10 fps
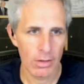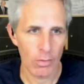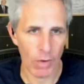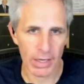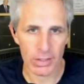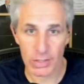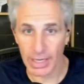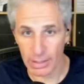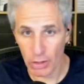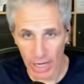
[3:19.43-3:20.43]
Because
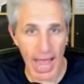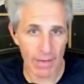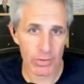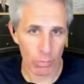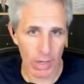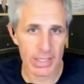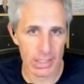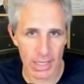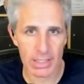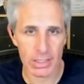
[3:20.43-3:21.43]
like you're going to have to raise the
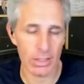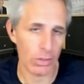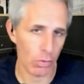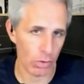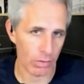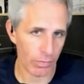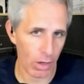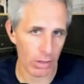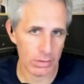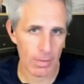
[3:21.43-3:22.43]
debt ceiling or
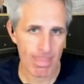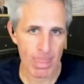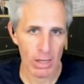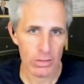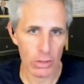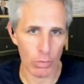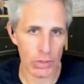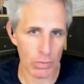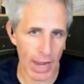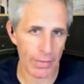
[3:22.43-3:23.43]
default. So would
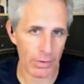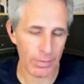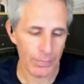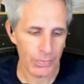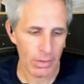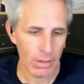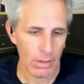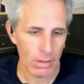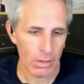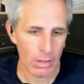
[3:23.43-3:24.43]
you rather
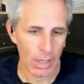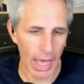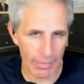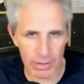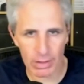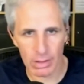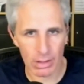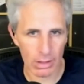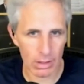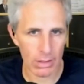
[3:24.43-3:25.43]
have
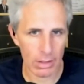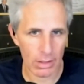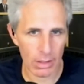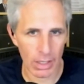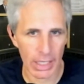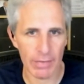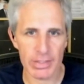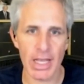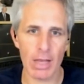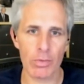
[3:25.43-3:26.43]
a give and
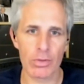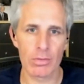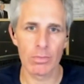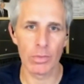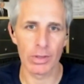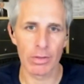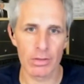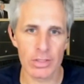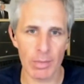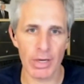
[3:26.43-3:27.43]
take with
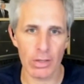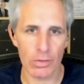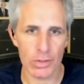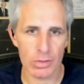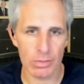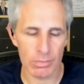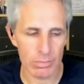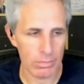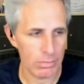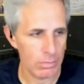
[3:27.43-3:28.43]
somebody who's
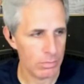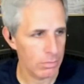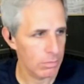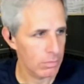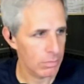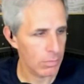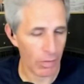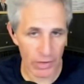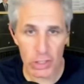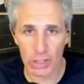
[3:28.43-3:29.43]

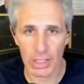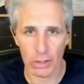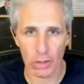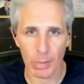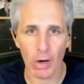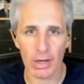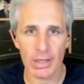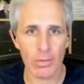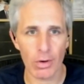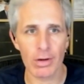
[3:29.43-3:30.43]
officially in your
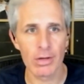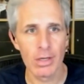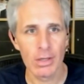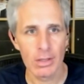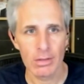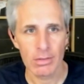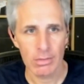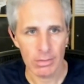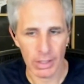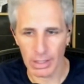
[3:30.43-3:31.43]
party or
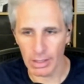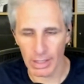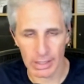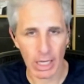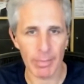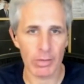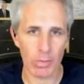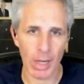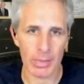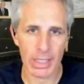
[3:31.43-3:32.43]
the incoming
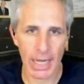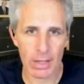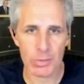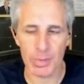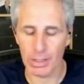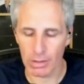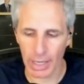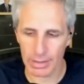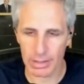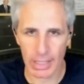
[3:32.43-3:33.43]
Republican House Speaker?
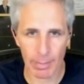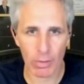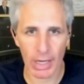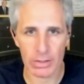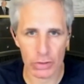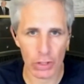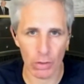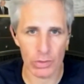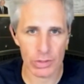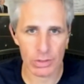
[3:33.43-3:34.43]
And the Democrats
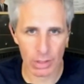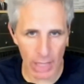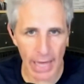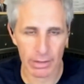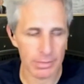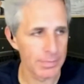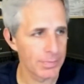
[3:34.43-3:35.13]
chose the latter.